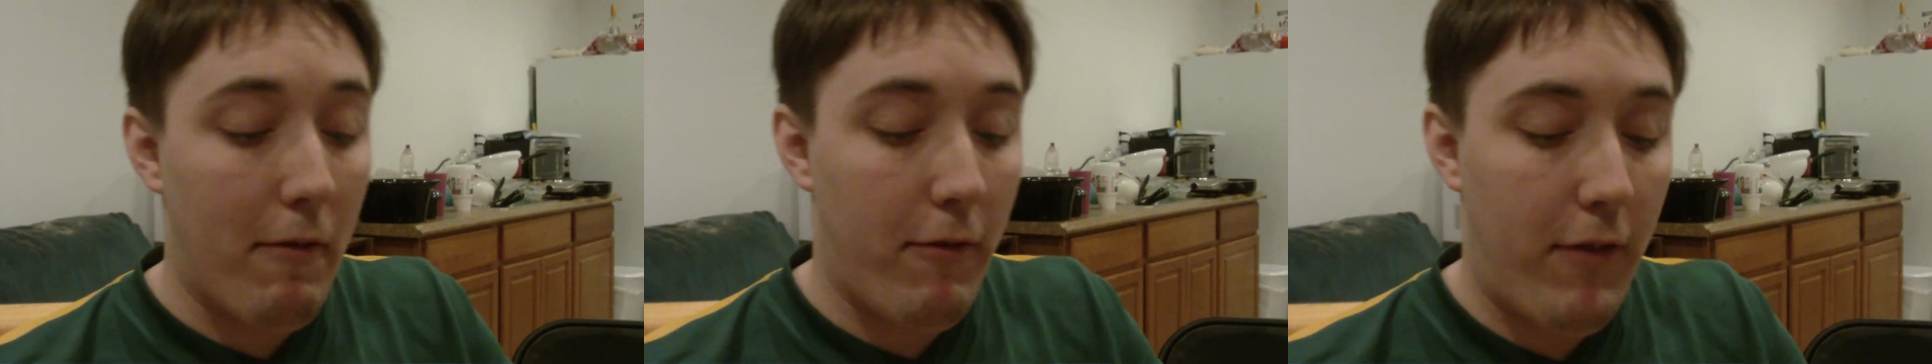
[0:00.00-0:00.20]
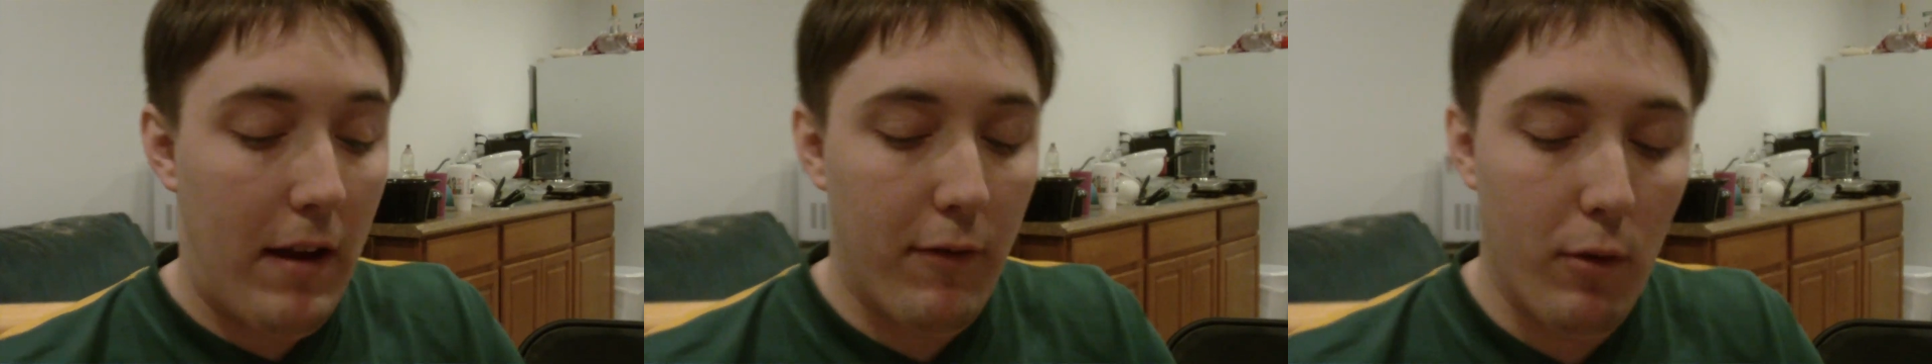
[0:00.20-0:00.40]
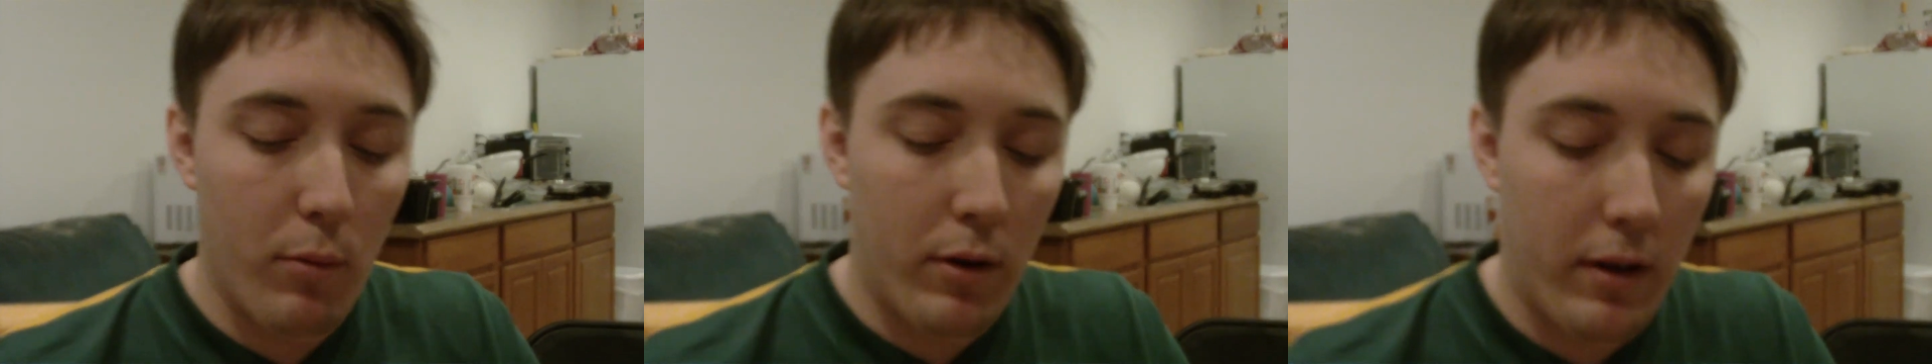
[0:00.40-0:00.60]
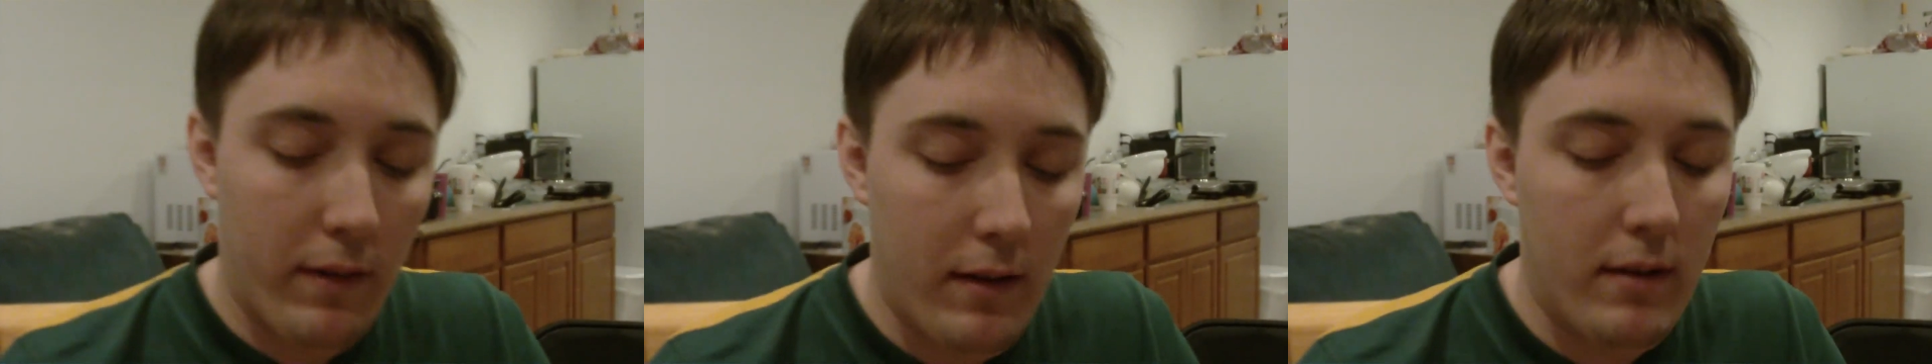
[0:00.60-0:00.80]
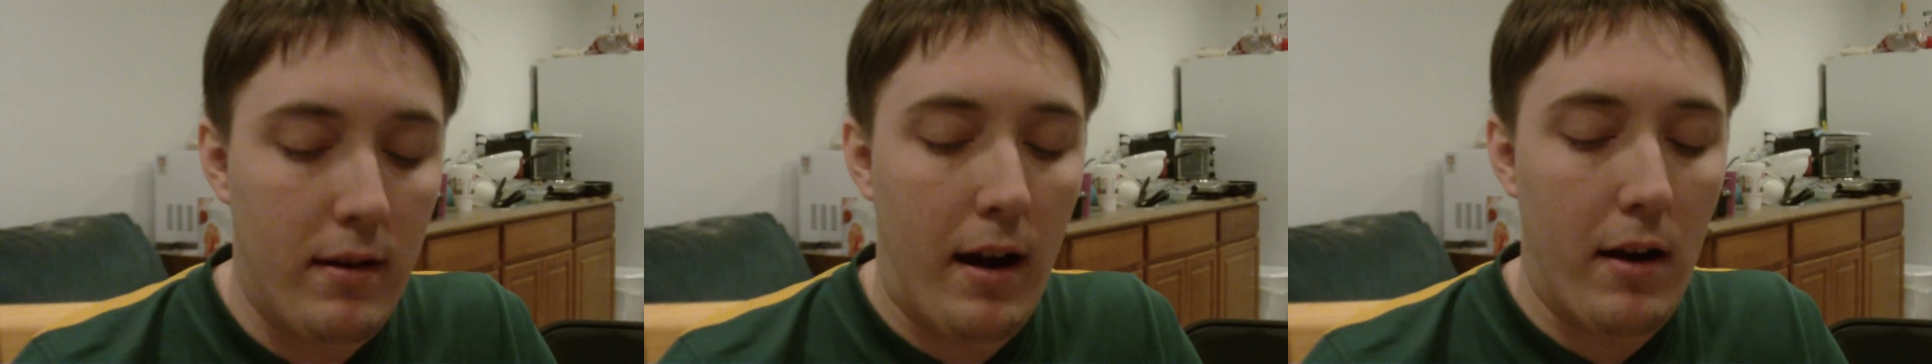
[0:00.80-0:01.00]
favorite one in
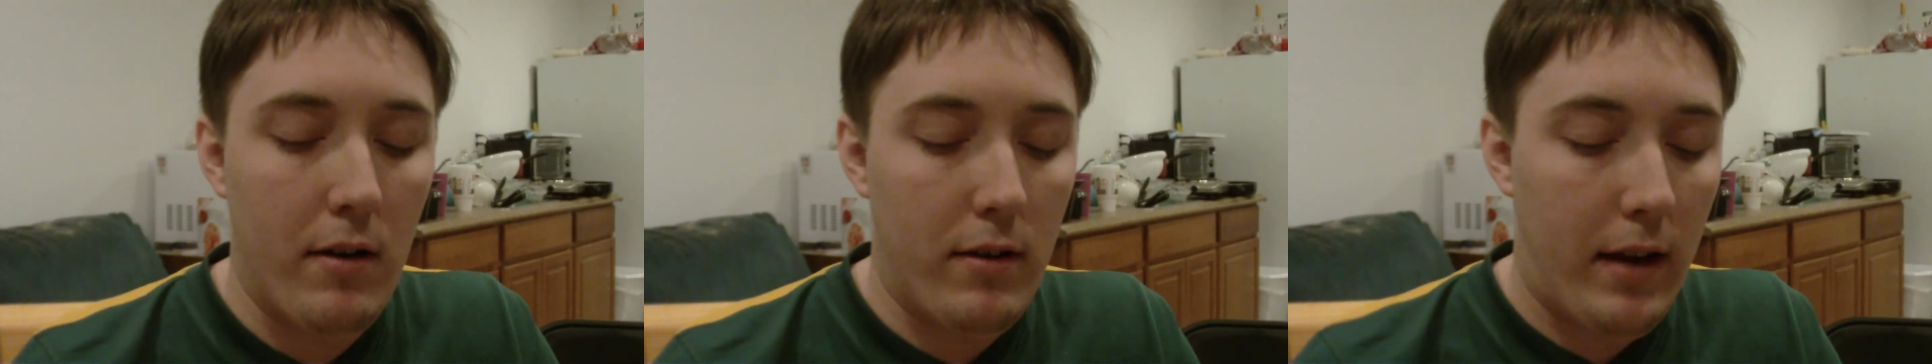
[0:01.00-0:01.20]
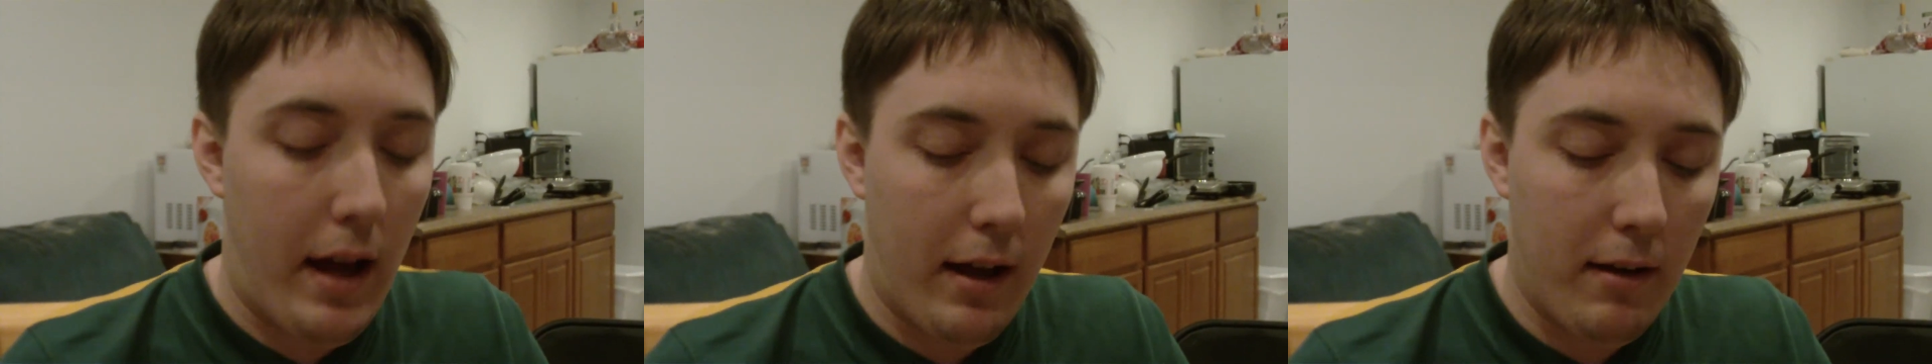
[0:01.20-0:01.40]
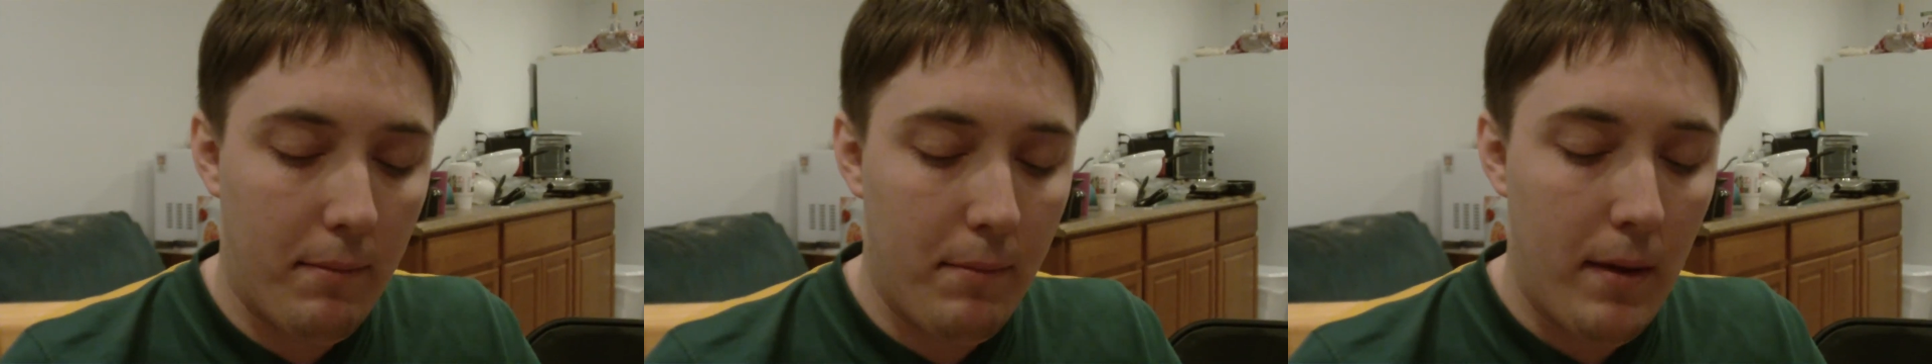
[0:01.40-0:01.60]
the entire deck.